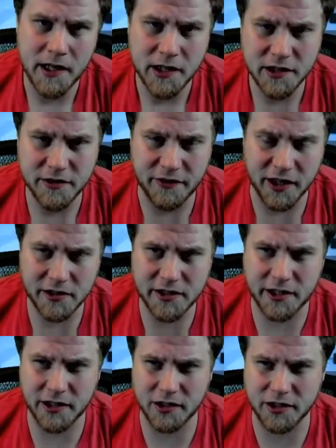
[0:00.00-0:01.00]
This Fell
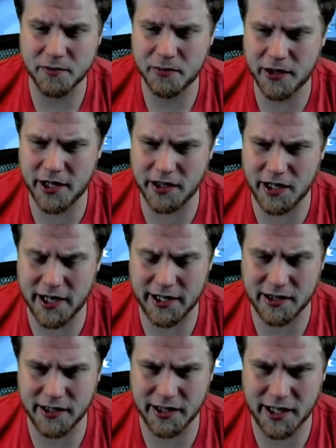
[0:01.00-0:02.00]
Stinger is pretty
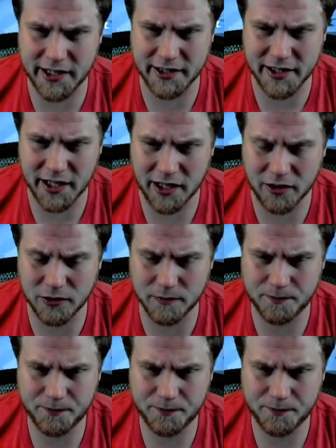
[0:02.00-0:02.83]
likely lights out.